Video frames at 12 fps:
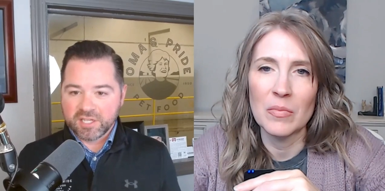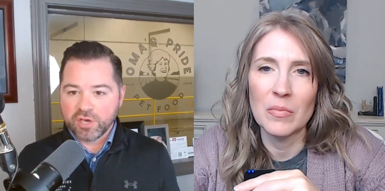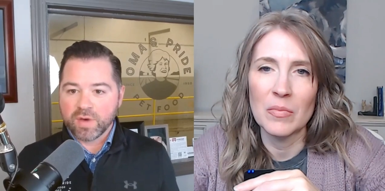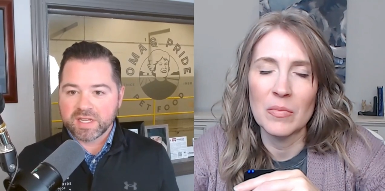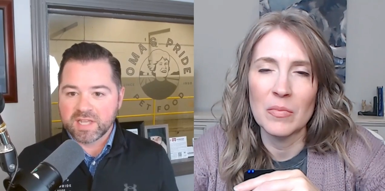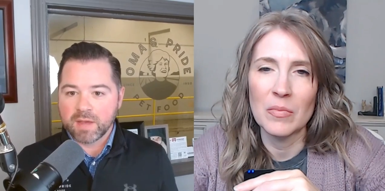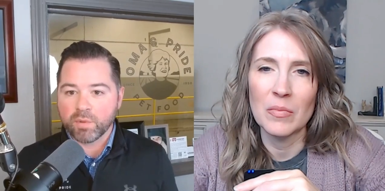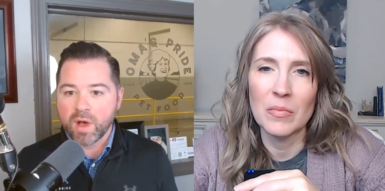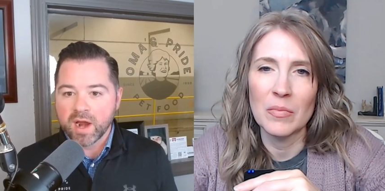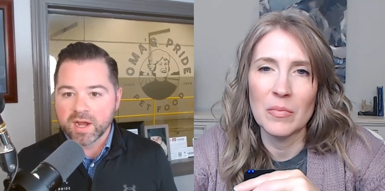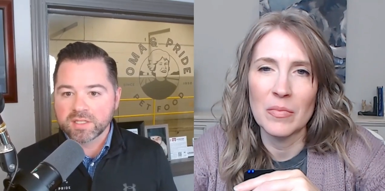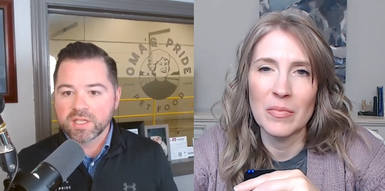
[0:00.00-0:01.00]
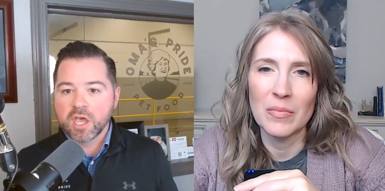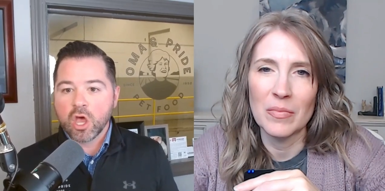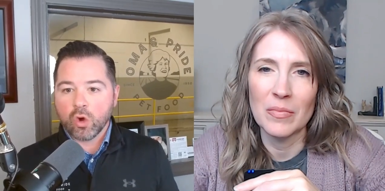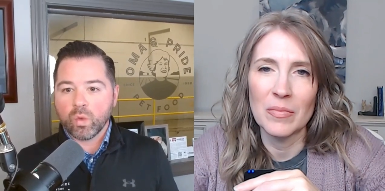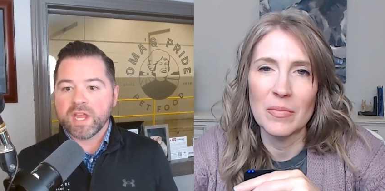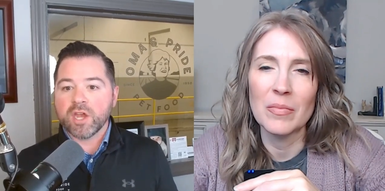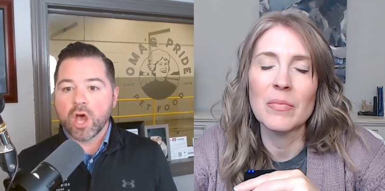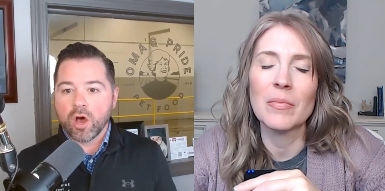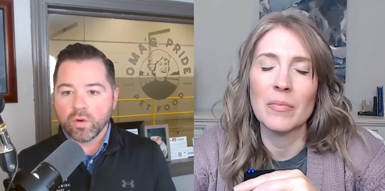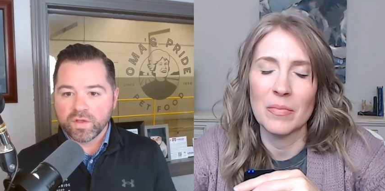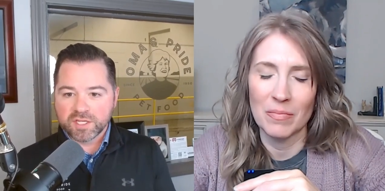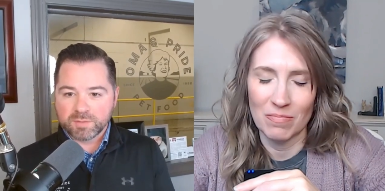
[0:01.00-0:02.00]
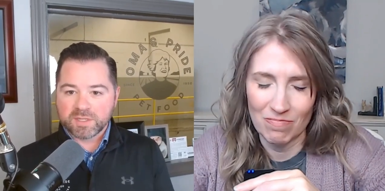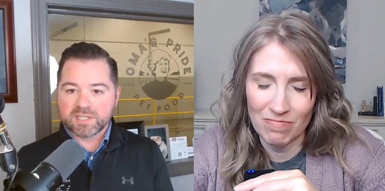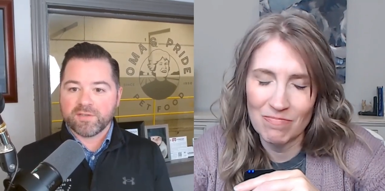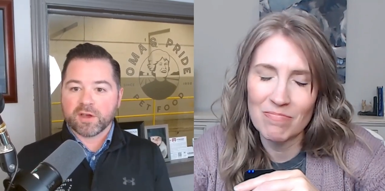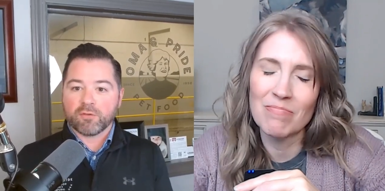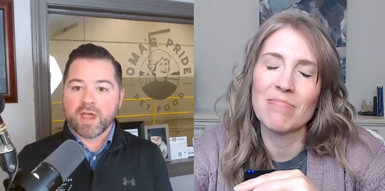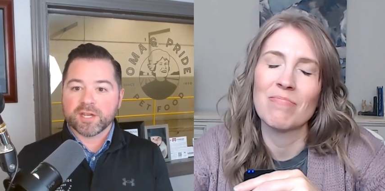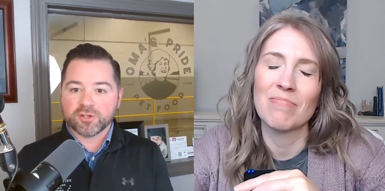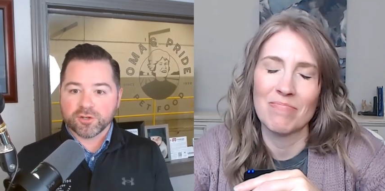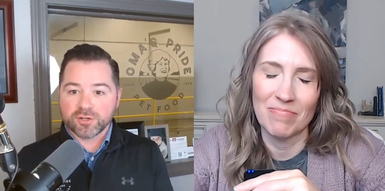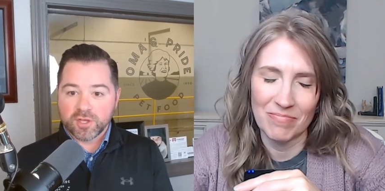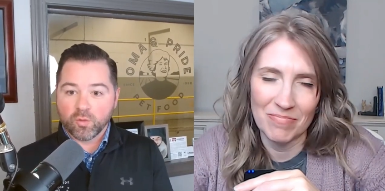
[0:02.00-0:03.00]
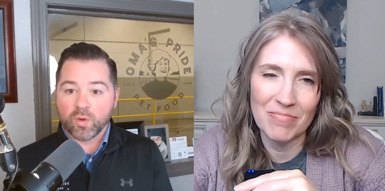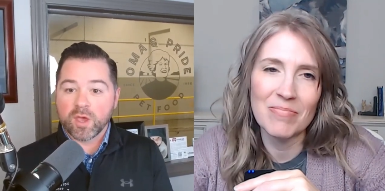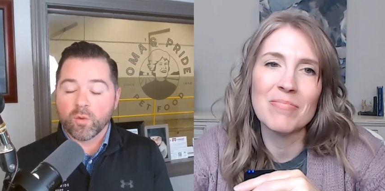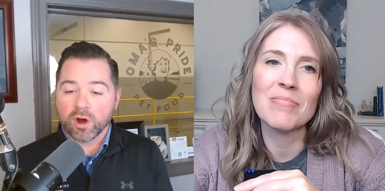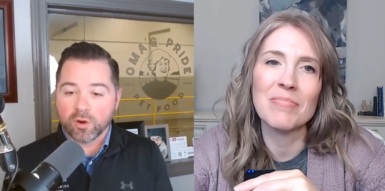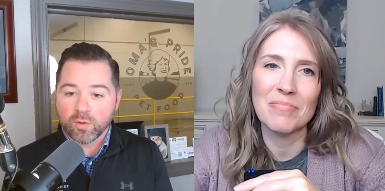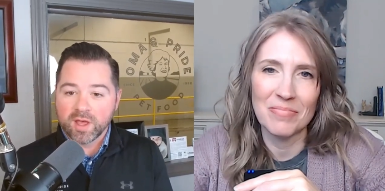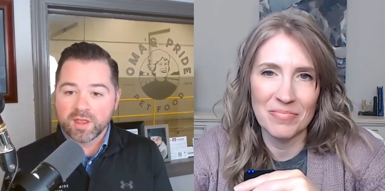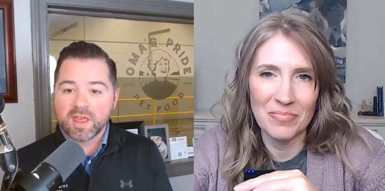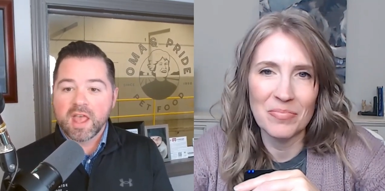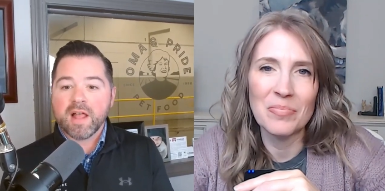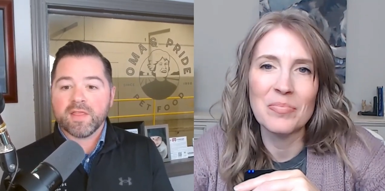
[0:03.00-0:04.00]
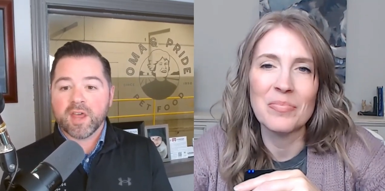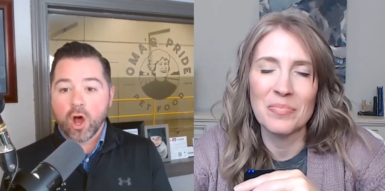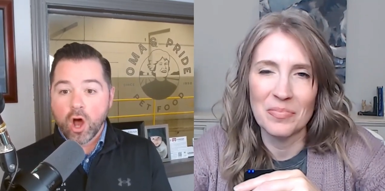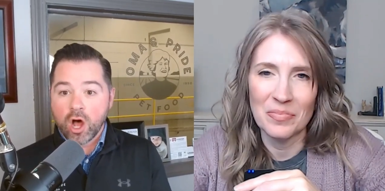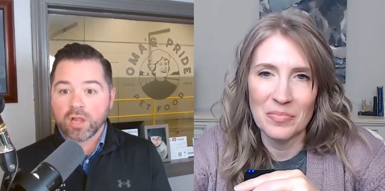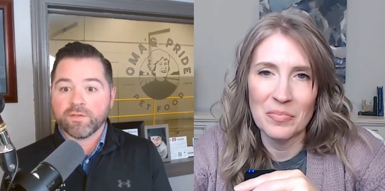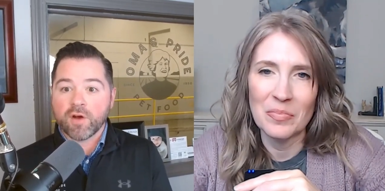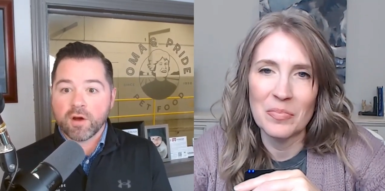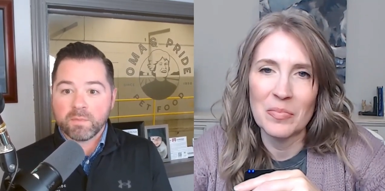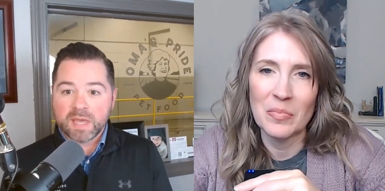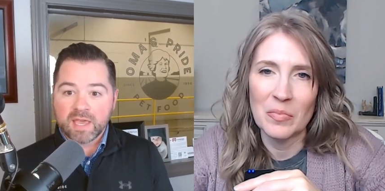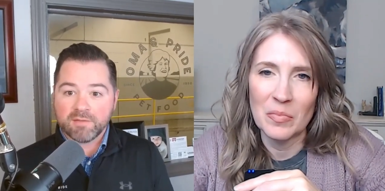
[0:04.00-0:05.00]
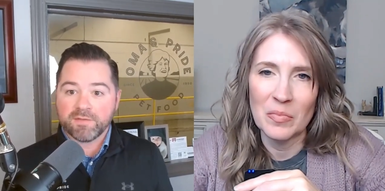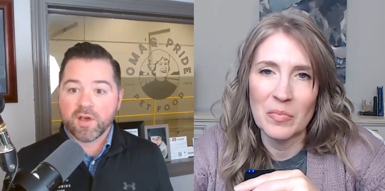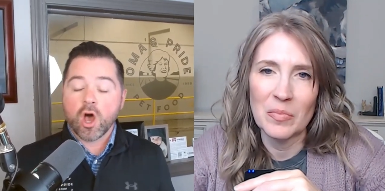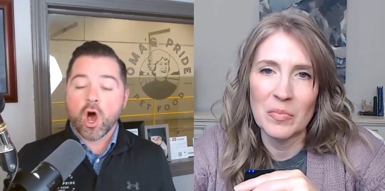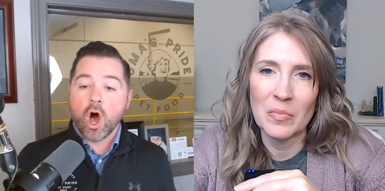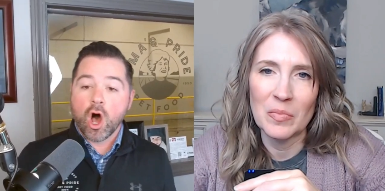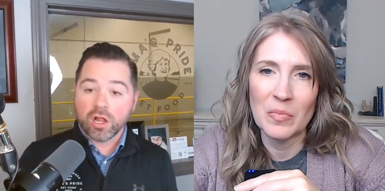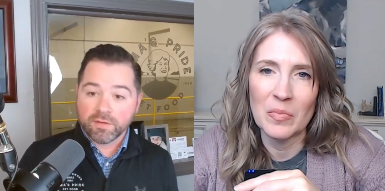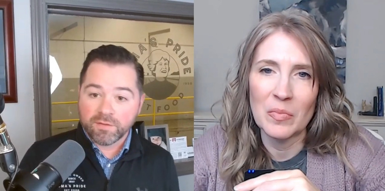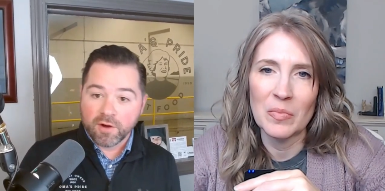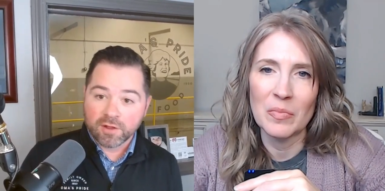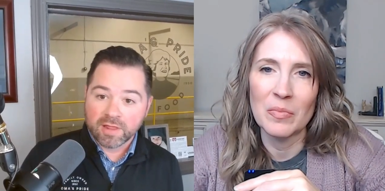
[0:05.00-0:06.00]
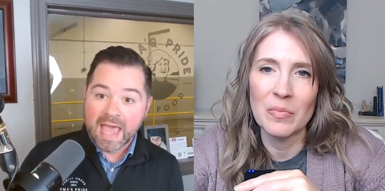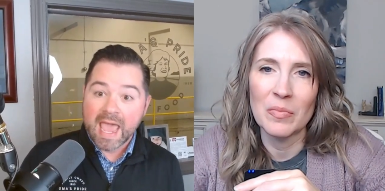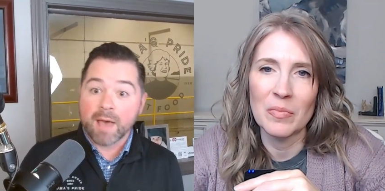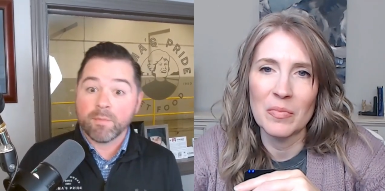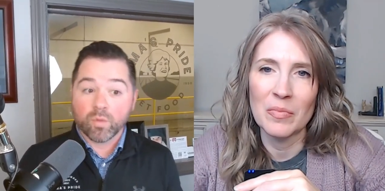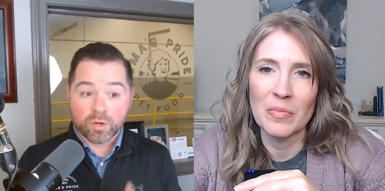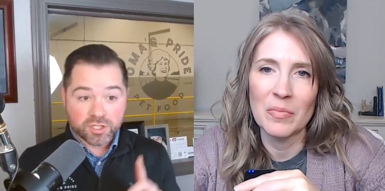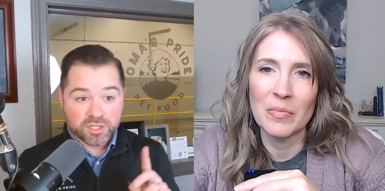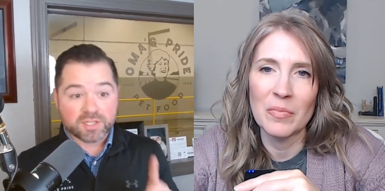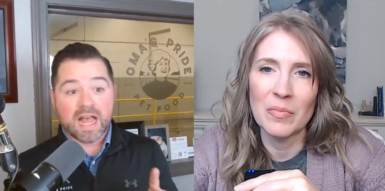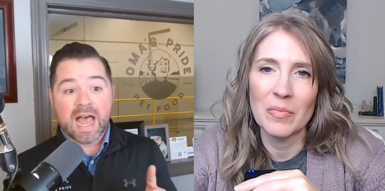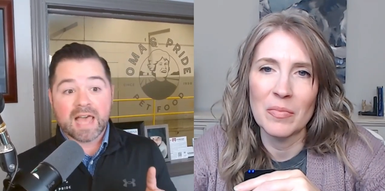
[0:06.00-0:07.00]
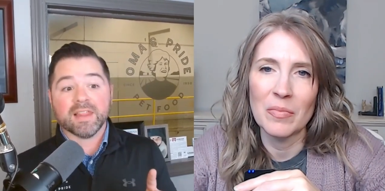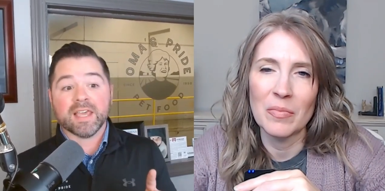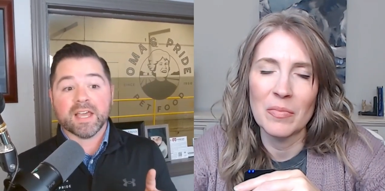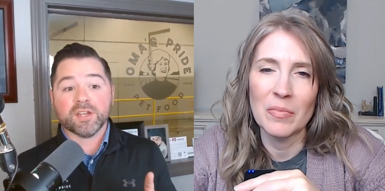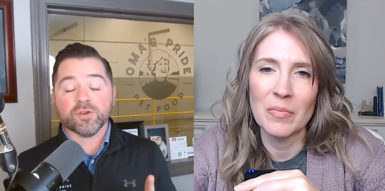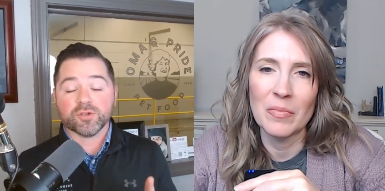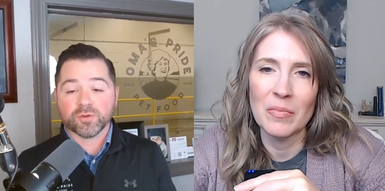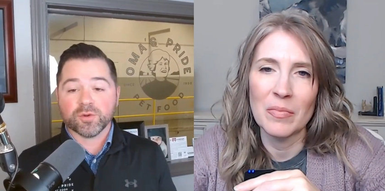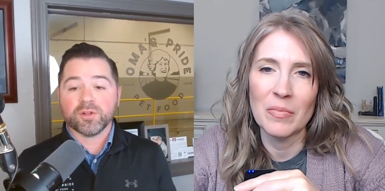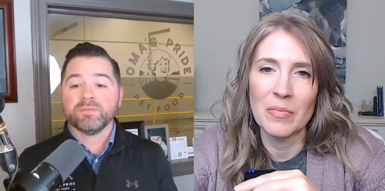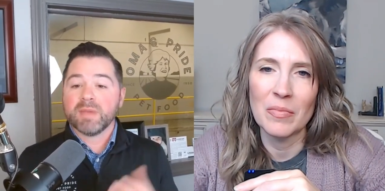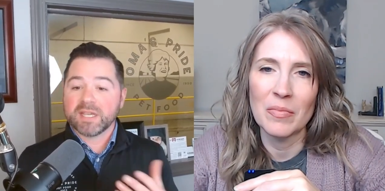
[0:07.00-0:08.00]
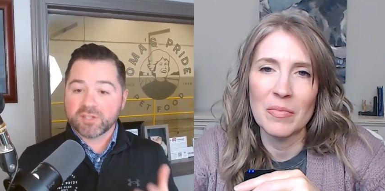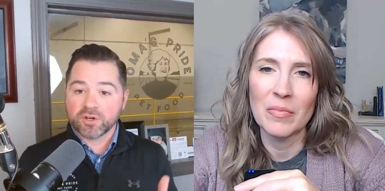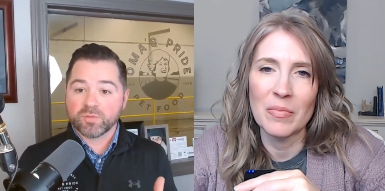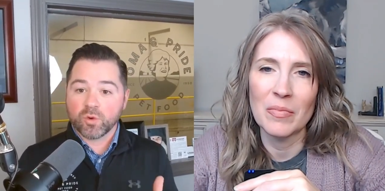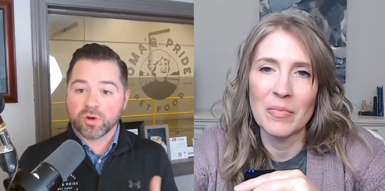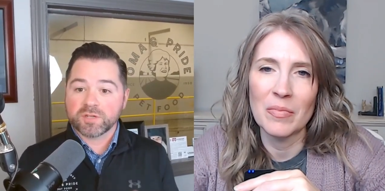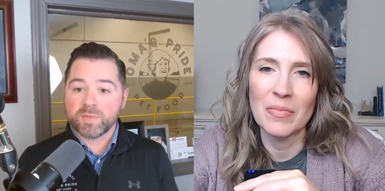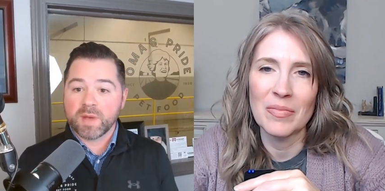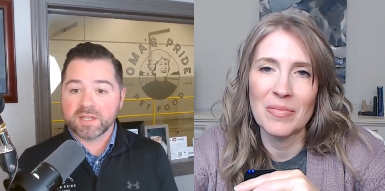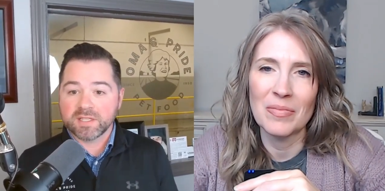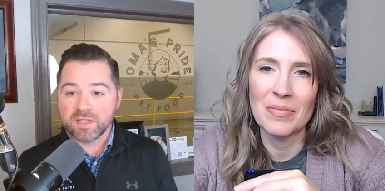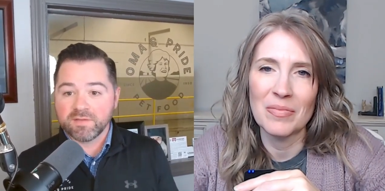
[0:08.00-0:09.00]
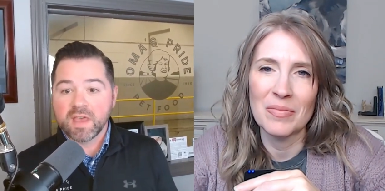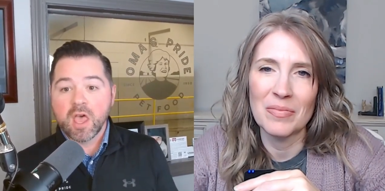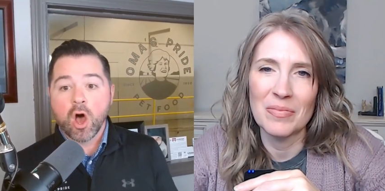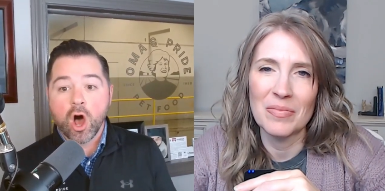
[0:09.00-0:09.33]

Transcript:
Speaker 1: as a USA product. We know the specific ranchers that we work with, that all of our beef, all of our lamb, which is highly unusual, makes ours more expensive,